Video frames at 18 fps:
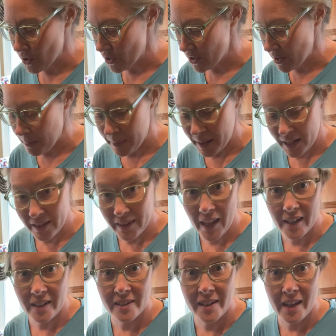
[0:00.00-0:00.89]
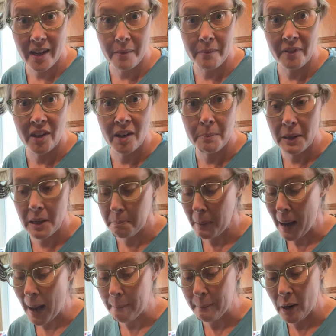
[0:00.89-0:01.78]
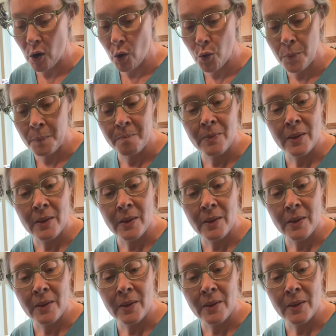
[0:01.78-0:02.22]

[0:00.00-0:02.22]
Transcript: something that's kind of going to be pop out.